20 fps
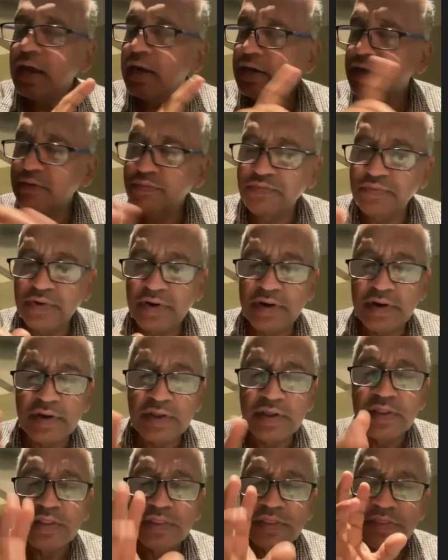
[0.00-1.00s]
are different,
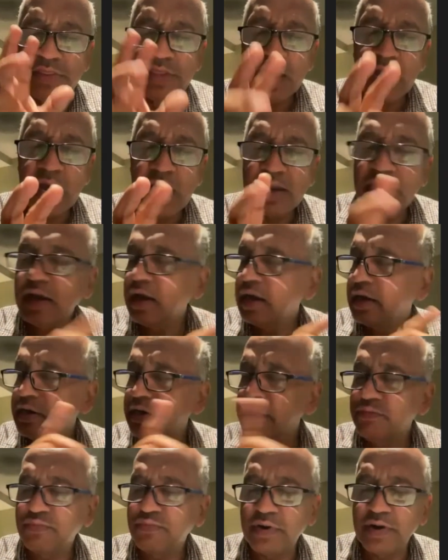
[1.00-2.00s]
dhyana are
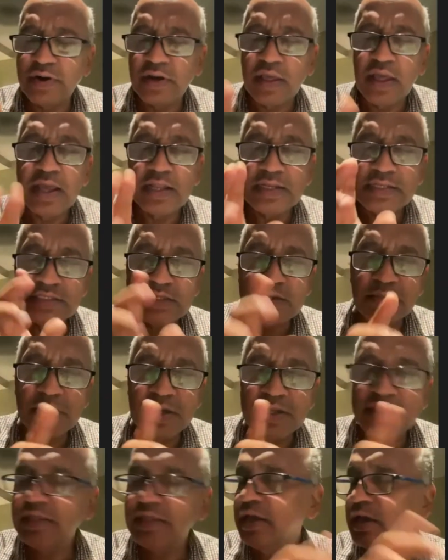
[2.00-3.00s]
different, and
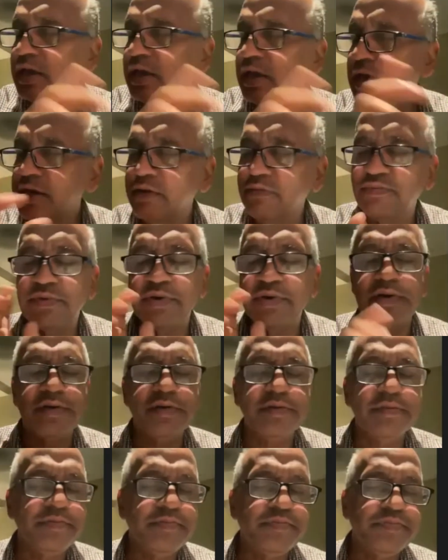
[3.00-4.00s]
samadhi are different.
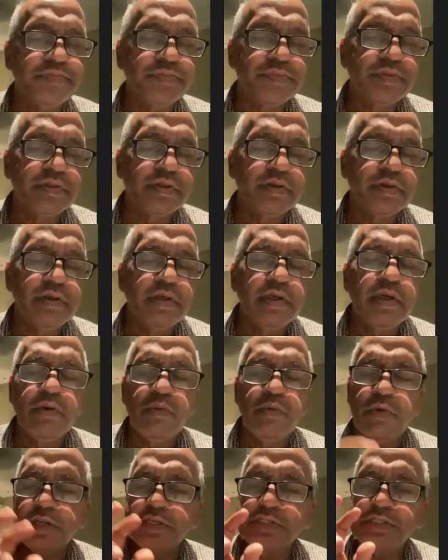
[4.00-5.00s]

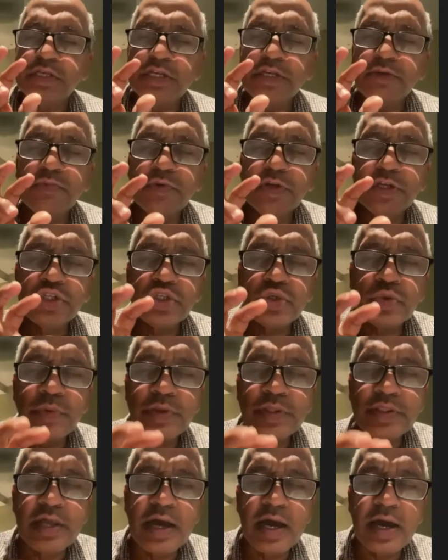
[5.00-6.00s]
What is the issue
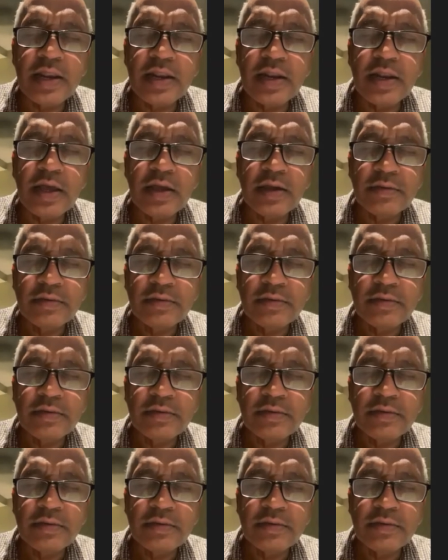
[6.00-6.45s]
with dharana?